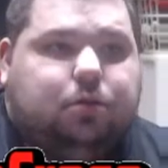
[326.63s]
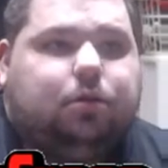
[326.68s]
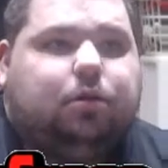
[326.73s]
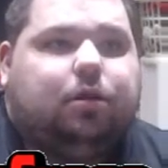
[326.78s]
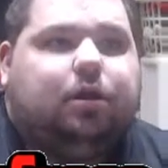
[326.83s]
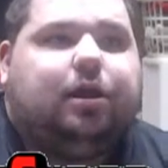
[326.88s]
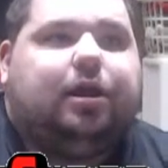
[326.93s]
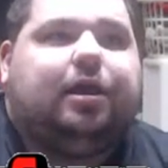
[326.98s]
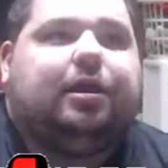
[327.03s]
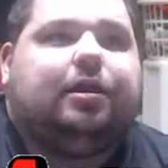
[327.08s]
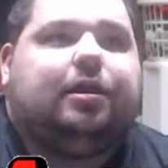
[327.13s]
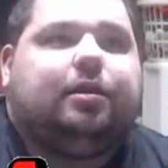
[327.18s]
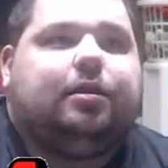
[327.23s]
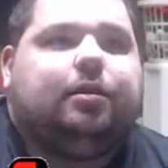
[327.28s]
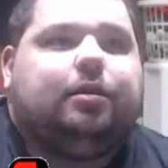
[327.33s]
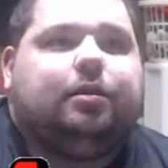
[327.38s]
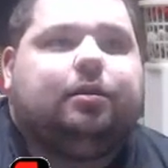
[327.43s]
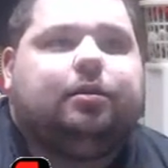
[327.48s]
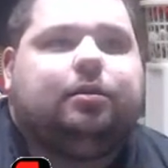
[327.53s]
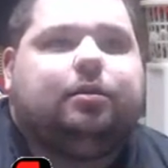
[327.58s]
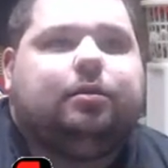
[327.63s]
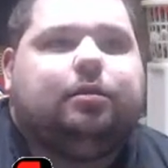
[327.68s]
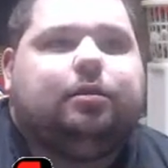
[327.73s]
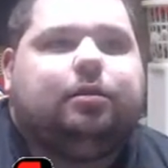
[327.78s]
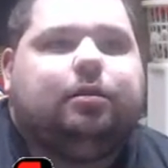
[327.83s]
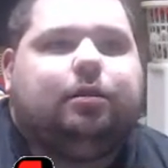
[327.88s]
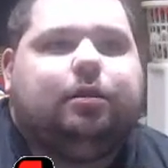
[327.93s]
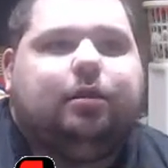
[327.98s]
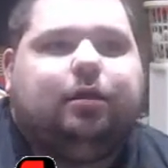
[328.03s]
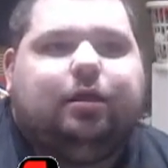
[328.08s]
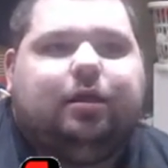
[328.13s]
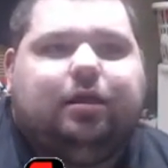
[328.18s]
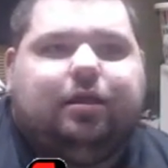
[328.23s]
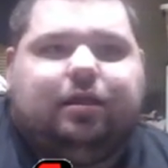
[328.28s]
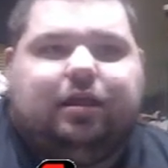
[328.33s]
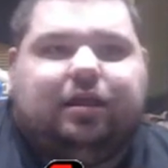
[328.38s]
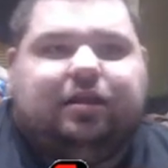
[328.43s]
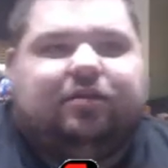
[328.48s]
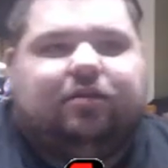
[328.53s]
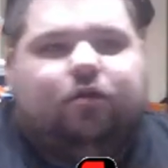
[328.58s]
Alright.
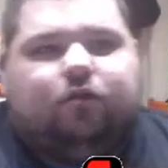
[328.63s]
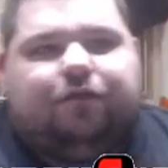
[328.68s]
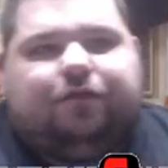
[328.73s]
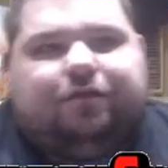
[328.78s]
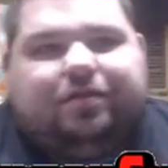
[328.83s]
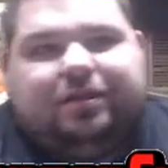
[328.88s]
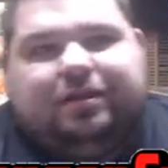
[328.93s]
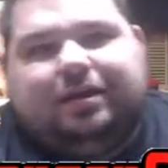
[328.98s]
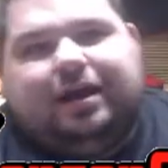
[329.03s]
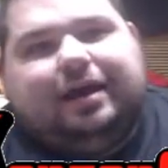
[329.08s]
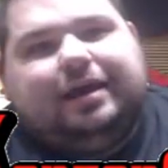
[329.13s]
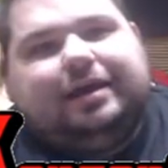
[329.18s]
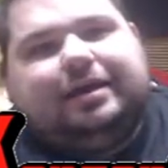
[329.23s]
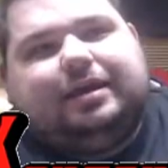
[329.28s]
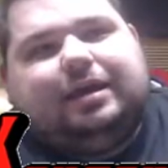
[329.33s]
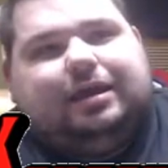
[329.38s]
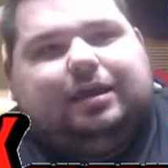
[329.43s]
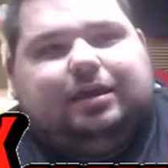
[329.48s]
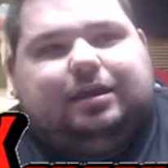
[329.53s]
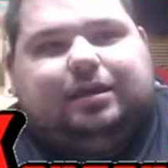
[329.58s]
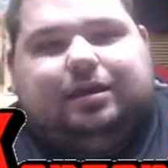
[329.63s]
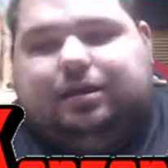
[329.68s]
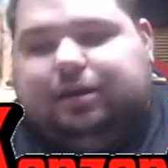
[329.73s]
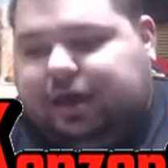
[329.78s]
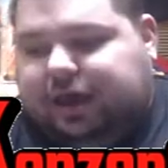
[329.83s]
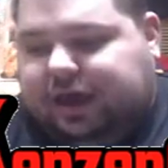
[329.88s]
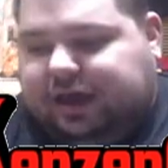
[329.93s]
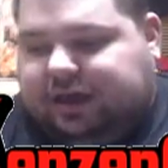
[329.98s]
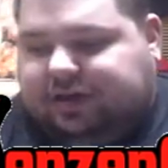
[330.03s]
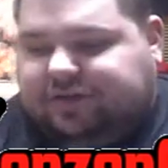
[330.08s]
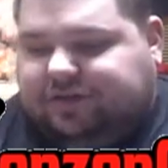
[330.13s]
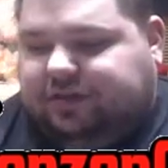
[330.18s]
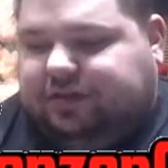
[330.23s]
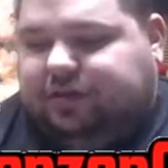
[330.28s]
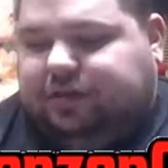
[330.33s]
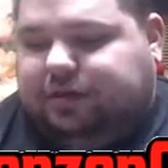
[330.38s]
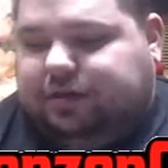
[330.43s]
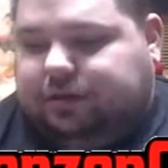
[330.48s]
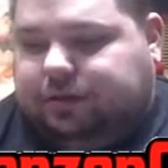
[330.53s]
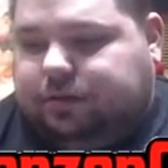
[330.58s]
Let's hopefully I can actually.